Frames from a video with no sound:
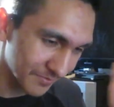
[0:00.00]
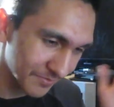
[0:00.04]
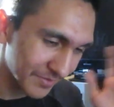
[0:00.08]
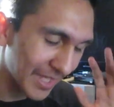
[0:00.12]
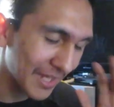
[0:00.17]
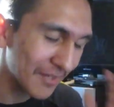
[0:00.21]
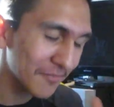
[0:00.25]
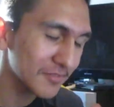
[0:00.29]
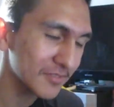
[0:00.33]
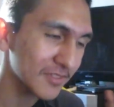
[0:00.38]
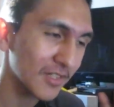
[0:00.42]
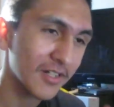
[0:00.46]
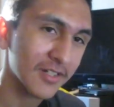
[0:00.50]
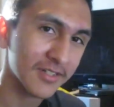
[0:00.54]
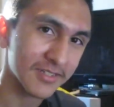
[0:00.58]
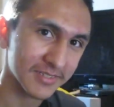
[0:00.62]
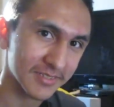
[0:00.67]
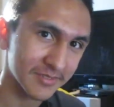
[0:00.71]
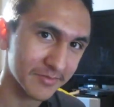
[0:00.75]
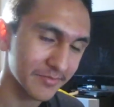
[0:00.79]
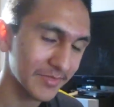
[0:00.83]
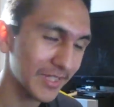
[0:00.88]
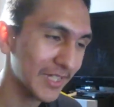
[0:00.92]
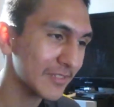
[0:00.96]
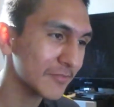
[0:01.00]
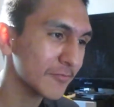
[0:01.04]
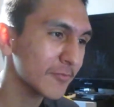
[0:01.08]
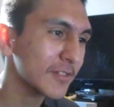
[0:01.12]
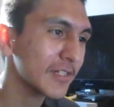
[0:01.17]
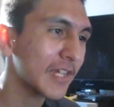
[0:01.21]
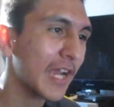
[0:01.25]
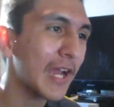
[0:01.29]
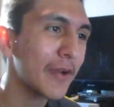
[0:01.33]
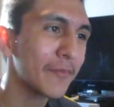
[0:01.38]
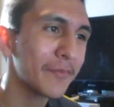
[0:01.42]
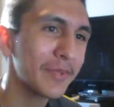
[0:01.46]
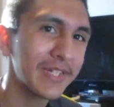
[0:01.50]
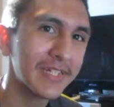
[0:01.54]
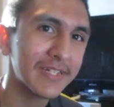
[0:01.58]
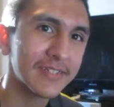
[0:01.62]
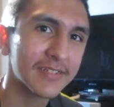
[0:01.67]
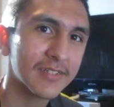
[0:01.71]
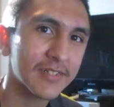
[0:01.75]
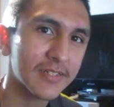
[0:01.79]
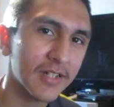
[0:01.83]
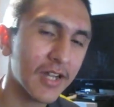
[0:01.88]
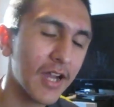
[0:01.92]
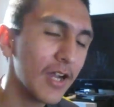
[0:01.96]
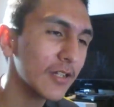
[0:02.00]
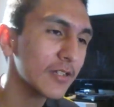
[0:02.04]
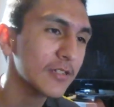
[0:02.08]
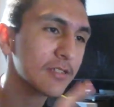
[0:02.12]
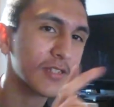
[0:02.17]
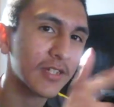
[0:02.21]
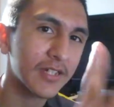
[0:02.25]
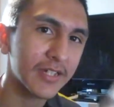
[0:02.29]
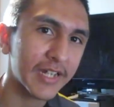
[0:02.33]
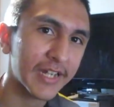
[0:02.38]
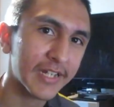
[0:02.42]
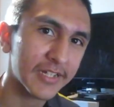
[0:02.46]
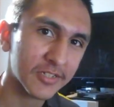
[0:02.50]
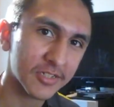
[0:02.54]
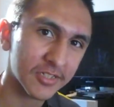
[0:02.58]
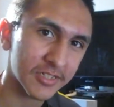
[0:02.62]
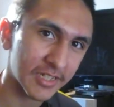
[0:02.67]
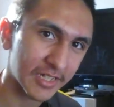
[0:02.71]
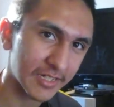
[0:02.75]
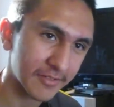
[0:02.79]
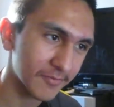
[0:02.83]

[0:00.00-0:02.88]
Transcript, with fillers: that was awesome. That's what got me into Akasan actually.